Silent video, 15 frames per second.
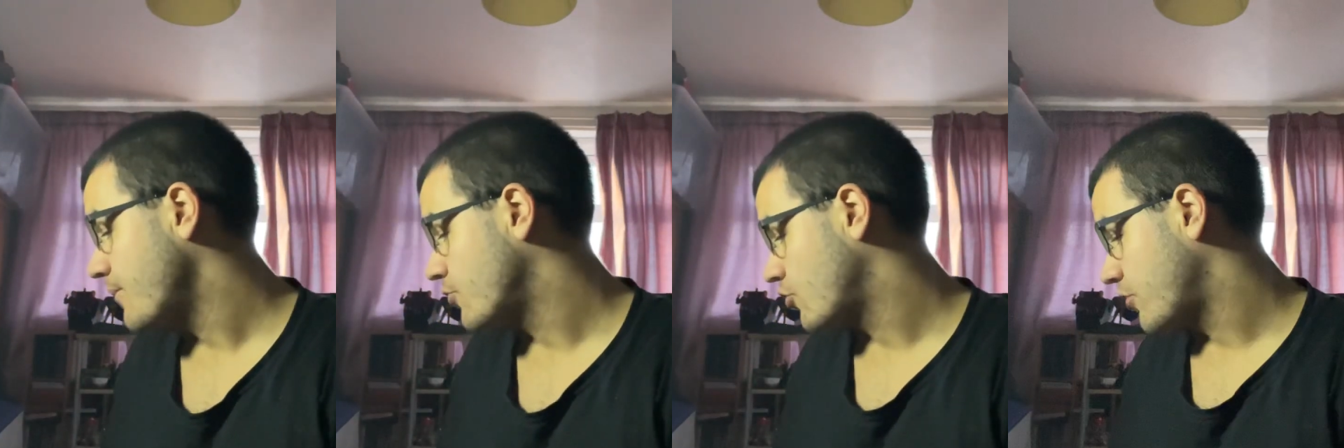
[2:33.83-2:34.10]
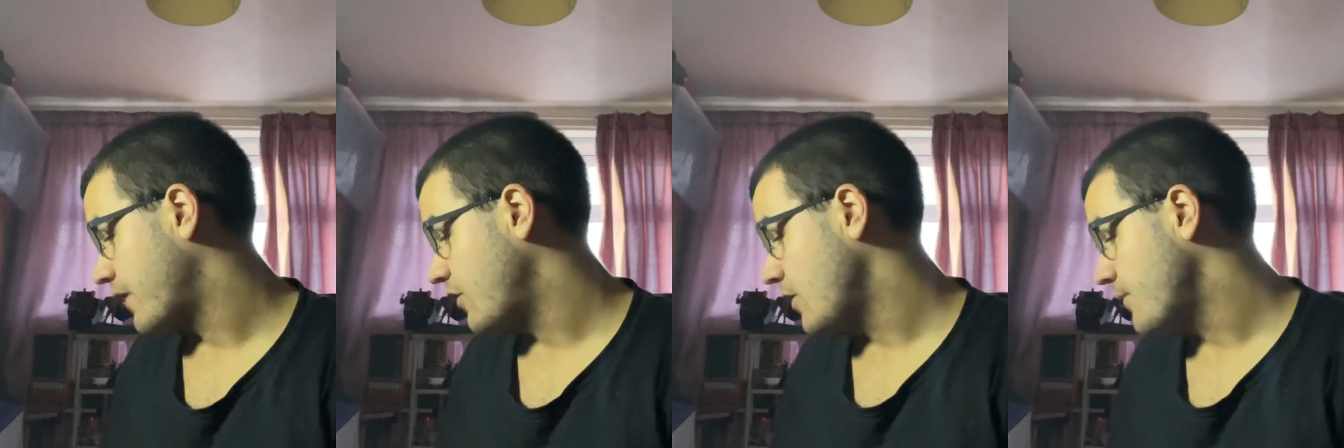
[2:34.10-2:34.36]

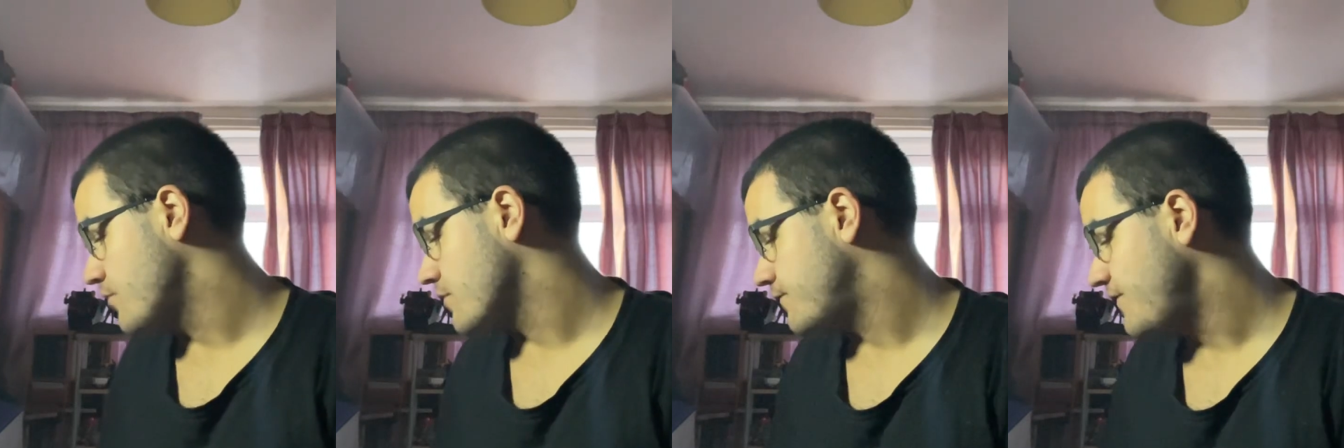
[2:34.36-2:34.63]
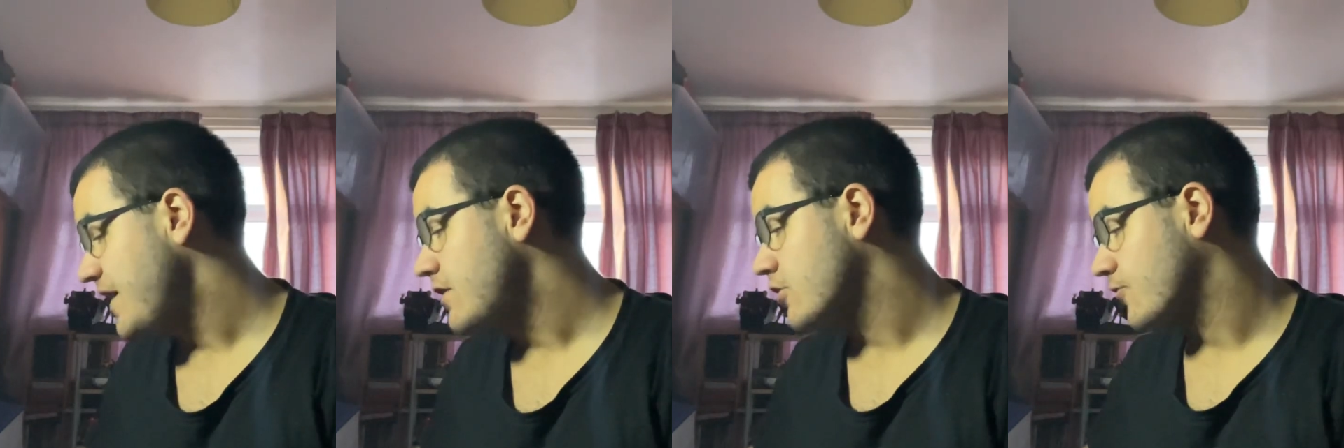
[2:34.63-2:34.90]
So in terms of
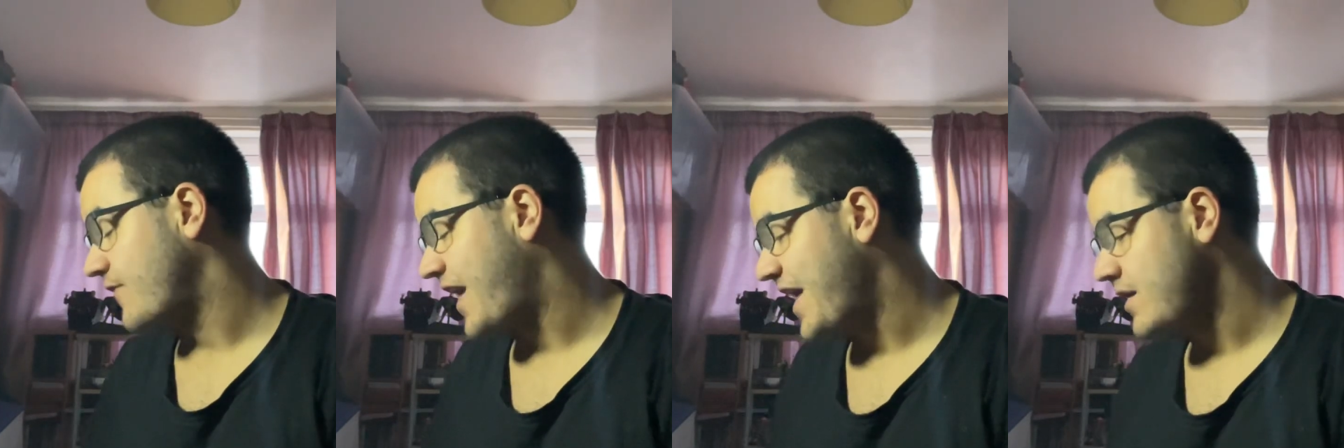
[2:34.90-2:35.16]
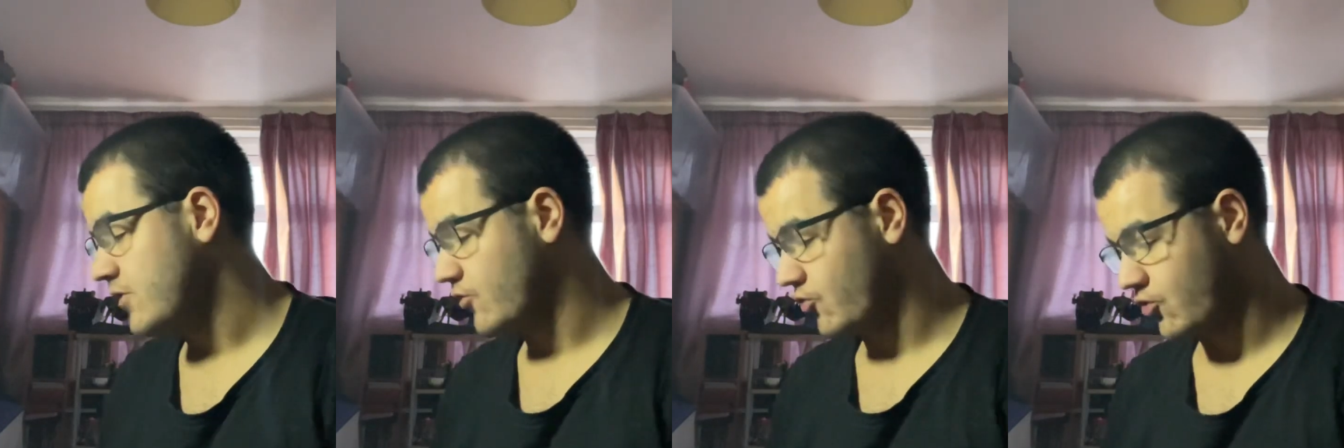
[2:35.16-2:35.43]
figures
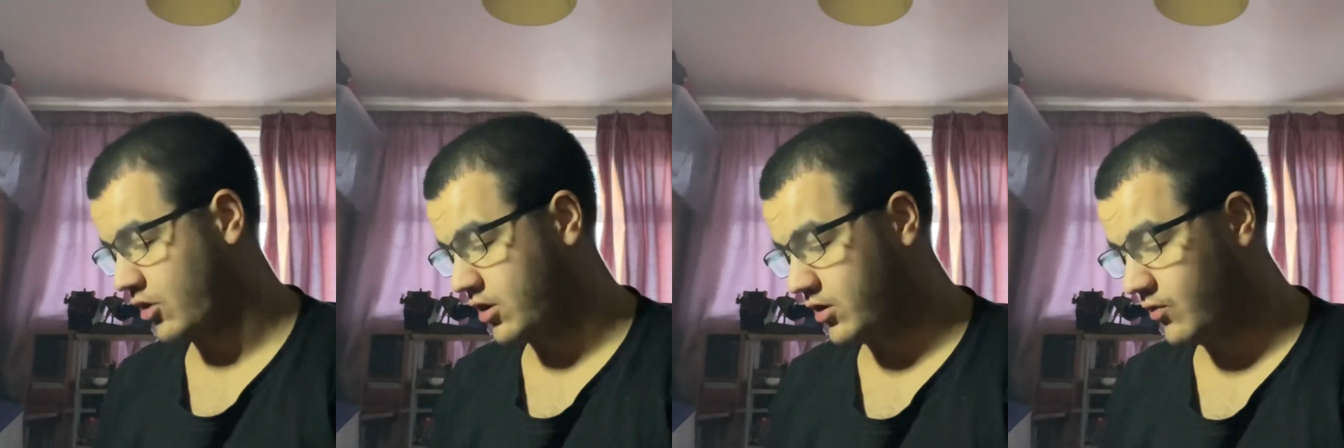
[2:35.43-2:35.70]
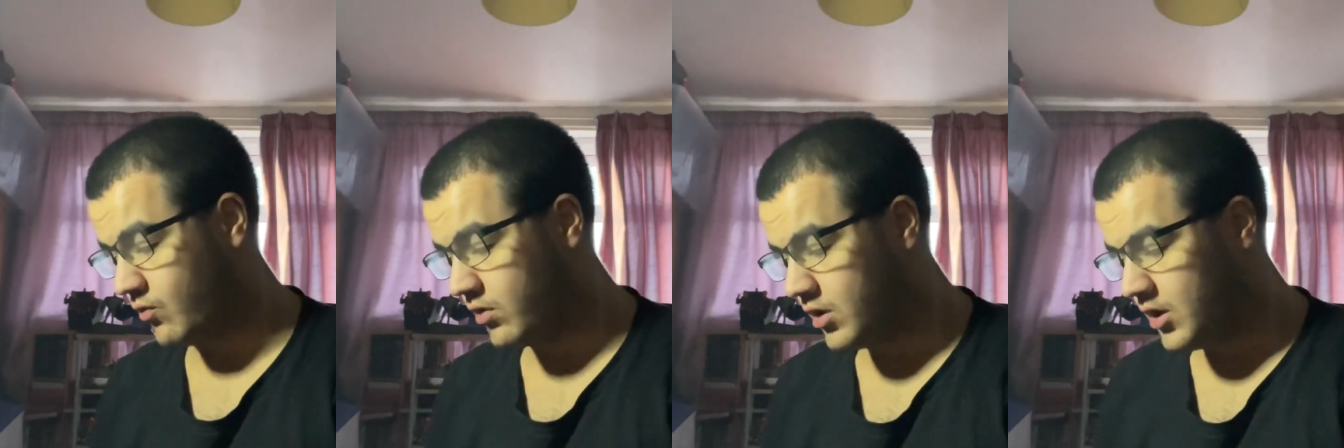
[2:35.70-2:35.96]
then,
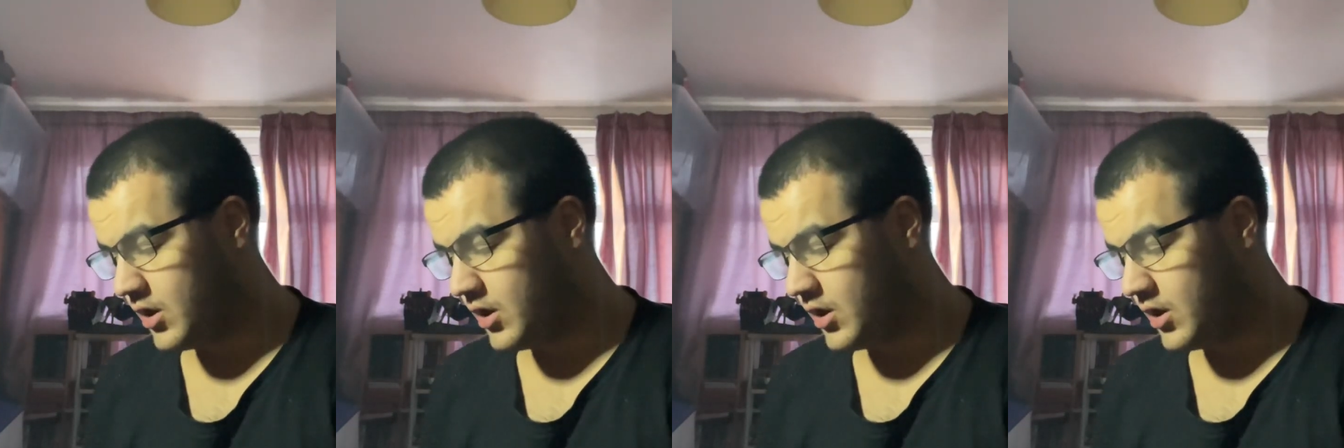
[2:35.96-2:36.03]
so